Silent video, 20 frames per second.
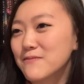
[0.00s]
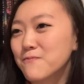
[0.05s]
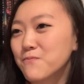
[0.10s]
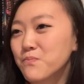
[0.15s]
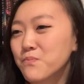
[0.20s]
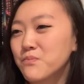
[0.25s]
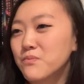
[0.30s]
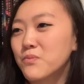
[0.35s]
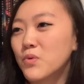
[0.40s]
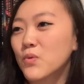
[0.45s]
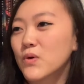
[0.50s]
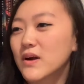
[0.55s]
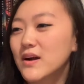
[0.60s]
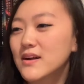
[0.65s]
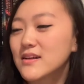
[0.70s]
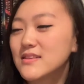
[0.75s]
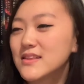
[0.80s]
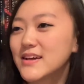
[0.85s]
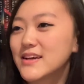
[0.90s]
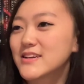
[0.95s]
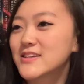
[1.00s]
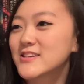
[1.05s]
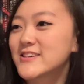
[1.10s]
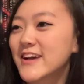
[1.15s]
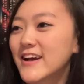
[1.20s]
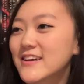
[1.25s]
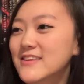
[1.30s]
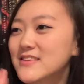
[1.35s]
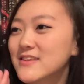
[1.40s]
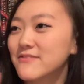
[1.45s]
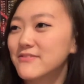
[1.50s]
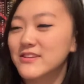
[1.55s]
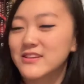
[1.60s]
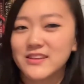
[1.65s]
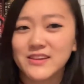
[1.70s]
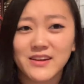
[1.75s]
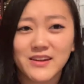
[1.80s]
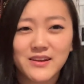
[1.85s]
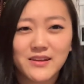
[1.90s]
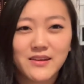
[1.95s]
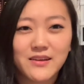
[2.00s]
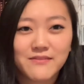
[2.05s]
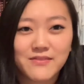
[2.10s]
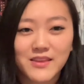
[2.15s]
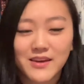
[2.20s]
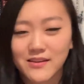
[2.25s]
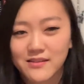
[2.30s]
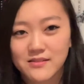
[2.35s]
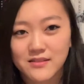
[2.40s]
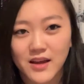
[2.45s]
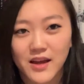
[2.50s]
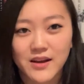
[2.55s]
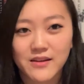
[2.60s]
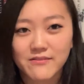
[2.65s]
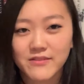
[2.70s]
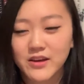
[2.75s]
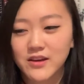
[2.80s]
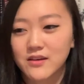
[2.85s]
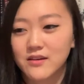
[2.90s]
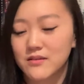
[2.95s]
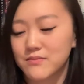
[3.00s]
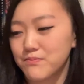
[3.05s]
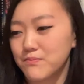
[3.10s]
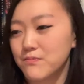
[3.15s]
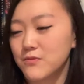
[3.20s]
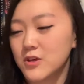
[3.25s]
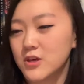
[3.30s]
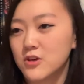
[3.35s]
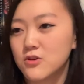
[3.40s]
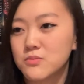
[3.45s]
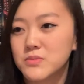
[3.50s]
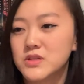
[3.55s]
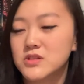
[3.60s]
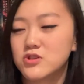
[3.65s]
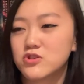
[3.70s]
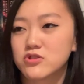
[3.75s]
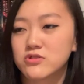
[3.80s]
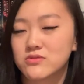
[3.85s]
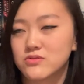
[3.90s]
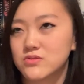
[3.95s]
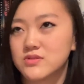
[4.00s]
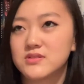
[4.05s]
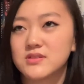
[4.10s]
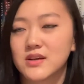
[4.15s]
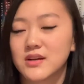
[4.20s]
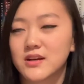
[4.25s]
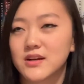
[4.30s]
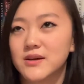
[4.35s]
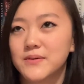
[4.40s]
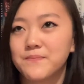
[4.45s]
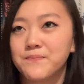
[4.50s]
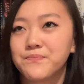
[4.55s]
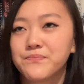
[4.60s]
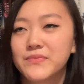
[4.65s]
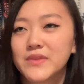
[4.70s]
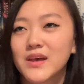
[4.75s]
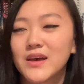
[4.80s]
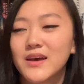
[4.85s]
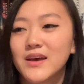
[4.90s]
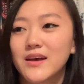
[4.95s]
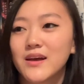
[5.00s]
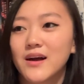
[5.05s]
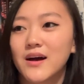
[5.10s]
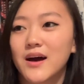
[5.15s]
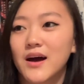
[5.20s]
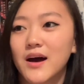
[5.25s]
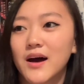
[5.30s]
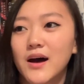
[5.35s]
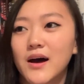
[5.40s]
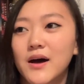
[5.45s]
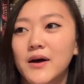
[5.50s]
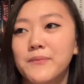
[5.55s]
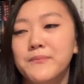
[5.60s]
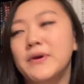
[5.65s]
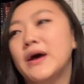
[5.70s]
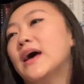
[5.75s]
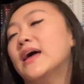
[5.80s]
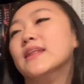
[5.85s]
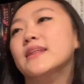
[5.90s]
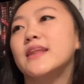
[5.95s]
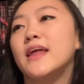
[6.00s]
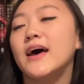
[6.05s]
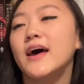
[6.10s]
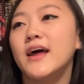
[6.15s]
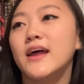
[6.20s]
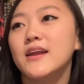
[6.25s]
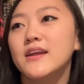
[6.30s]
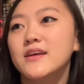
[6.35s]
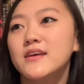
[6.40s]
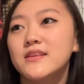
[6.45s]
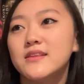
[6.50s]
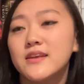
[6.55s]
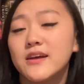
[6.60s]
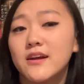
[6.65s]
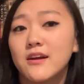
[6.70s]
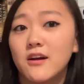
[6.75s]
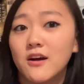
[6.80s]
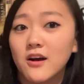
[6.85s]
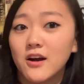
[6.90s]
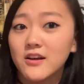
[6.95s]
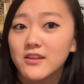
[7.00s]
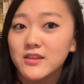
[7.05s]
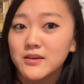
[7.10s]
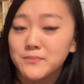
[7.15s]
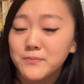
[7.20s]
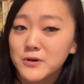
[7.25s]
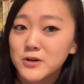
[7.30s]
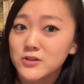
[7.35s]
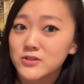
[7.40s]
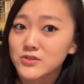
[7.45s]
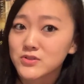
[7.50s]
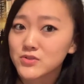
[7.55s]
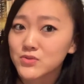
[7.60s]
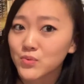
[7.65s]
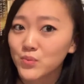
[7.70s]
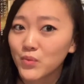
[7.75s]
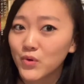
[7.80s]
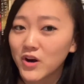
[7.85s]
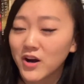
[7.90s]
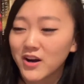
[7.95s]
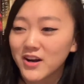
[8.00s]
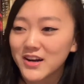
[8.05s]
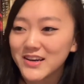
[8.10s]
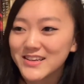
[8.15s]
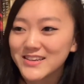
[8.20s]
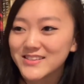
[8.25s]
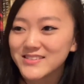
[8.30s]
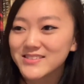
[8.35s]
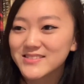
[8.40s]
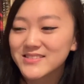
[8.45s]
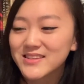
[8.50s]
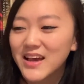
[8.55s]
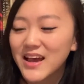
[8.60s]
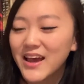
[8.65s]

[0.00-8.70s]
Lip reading: more to like check the validity of things, kind of like a human truth serum. And then there are the Persuaries,